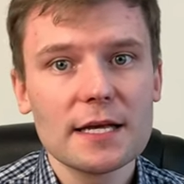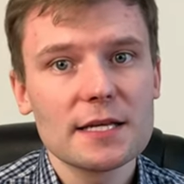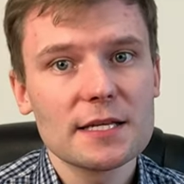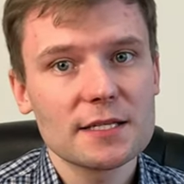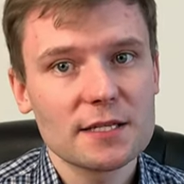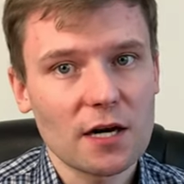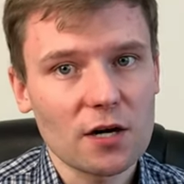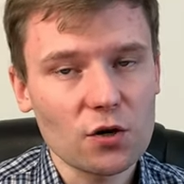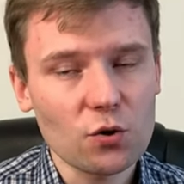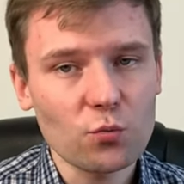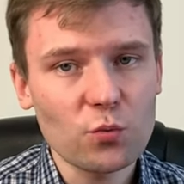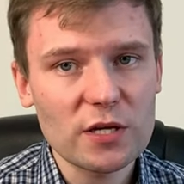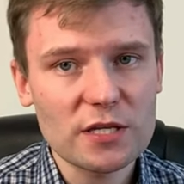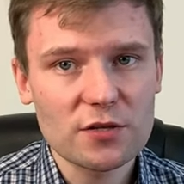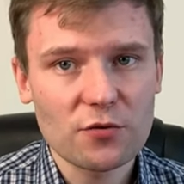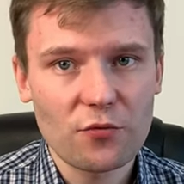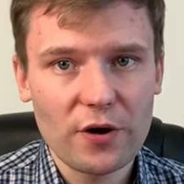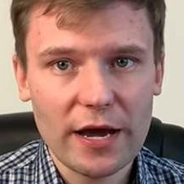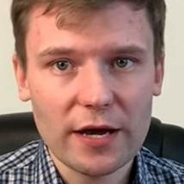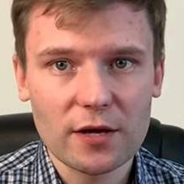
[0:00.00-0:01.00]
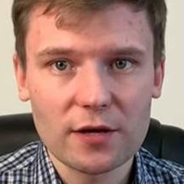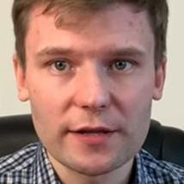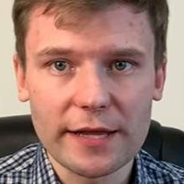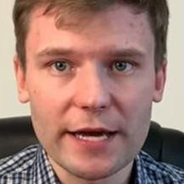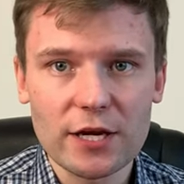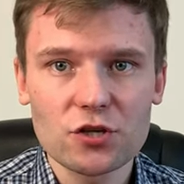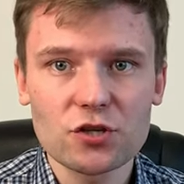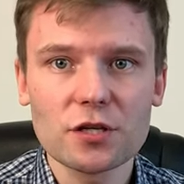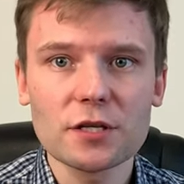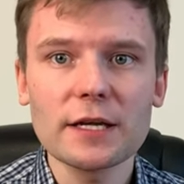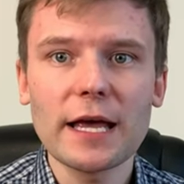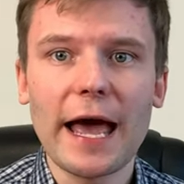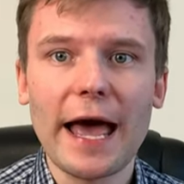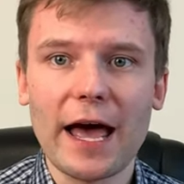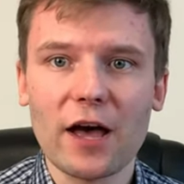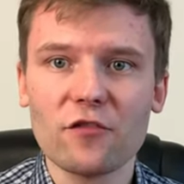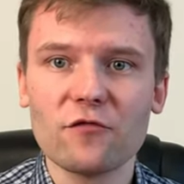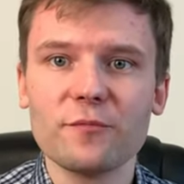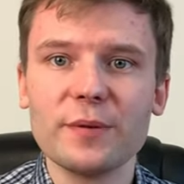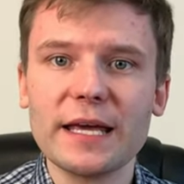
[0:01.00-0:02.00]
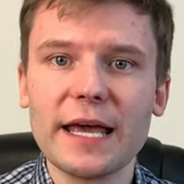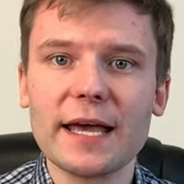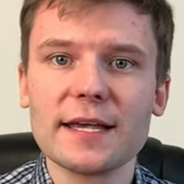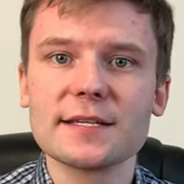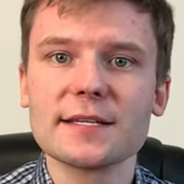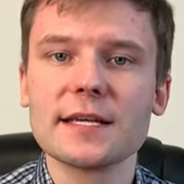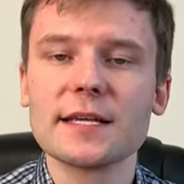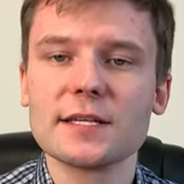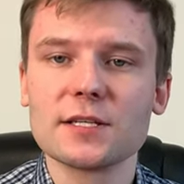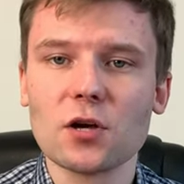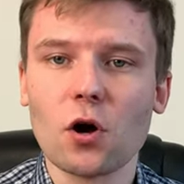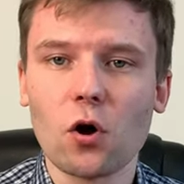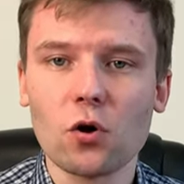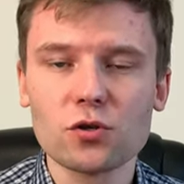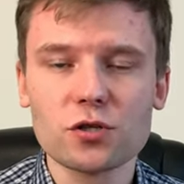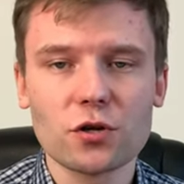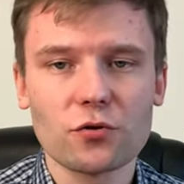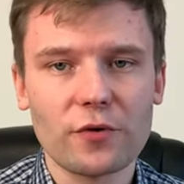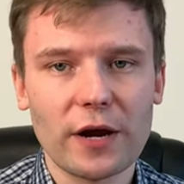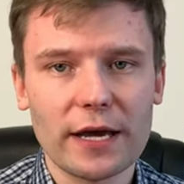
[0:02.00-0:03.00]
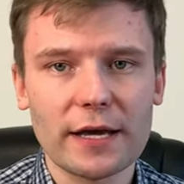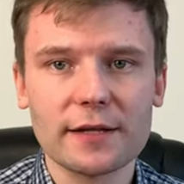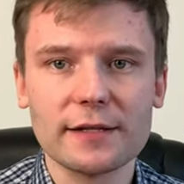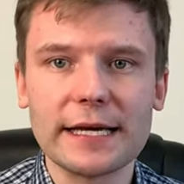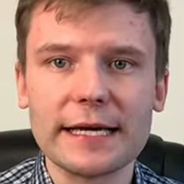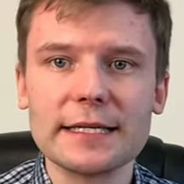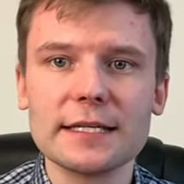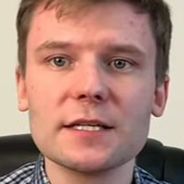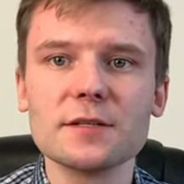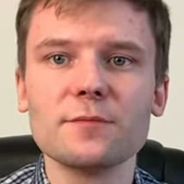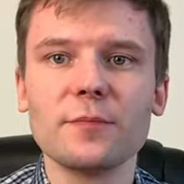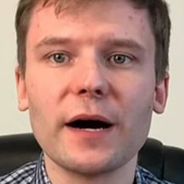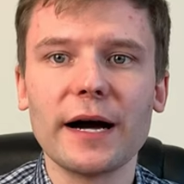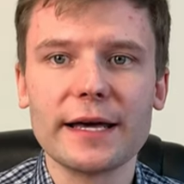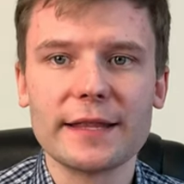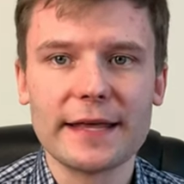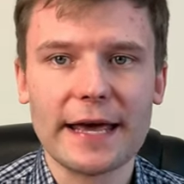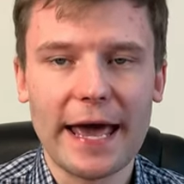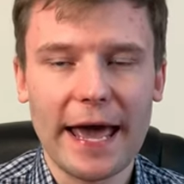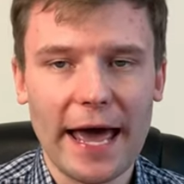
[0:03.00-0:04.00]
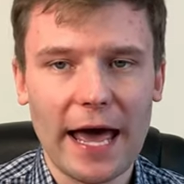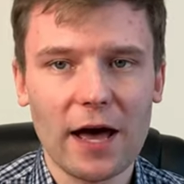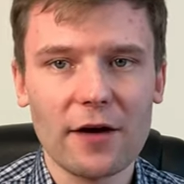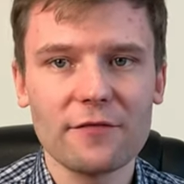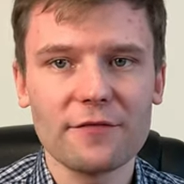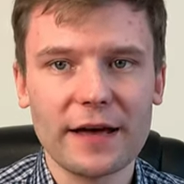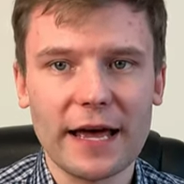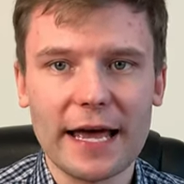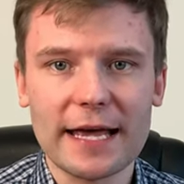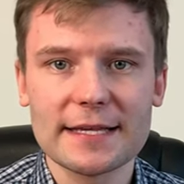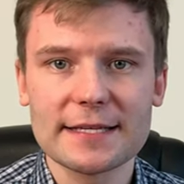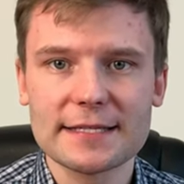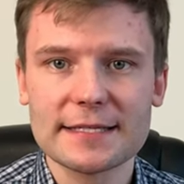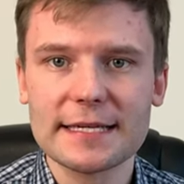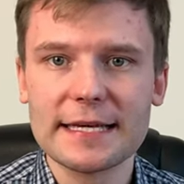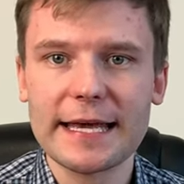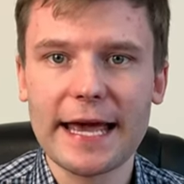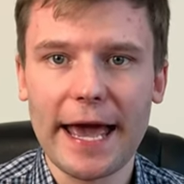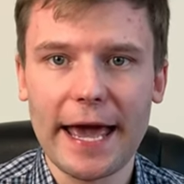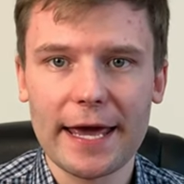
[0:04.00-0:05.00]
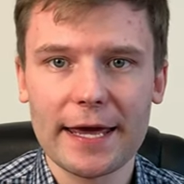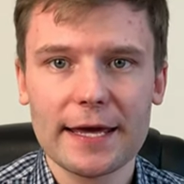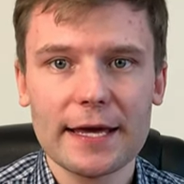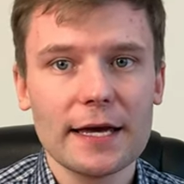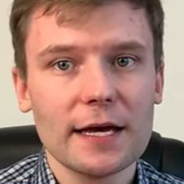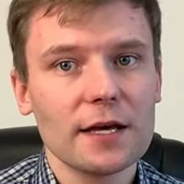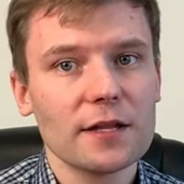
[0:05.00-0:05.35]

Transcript: Starting with the regulation, FBS is also regulated by the FSCA.